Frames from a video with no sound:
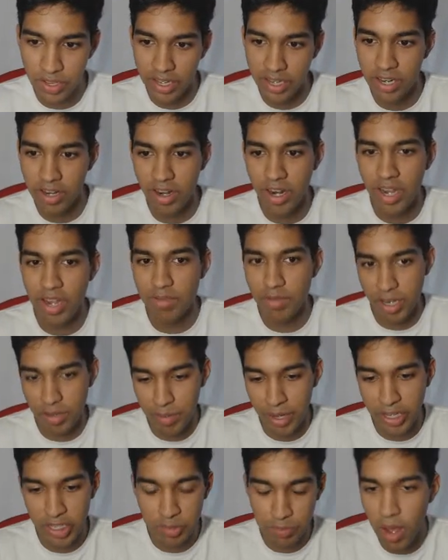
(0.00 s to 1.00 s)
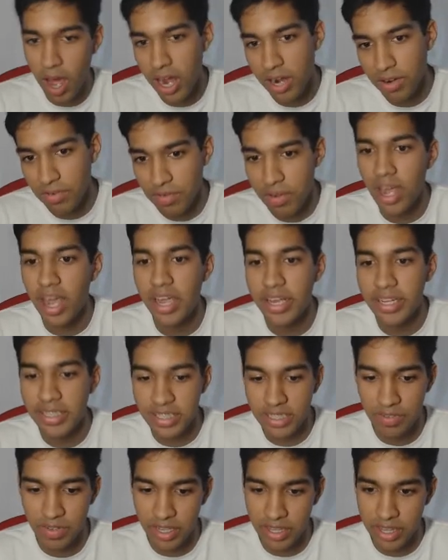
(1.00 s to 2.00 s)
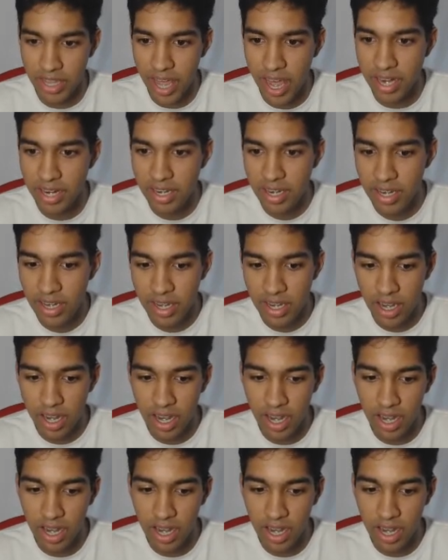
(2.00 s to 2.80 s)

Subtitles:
I have like my Spotify and stuff like that, and then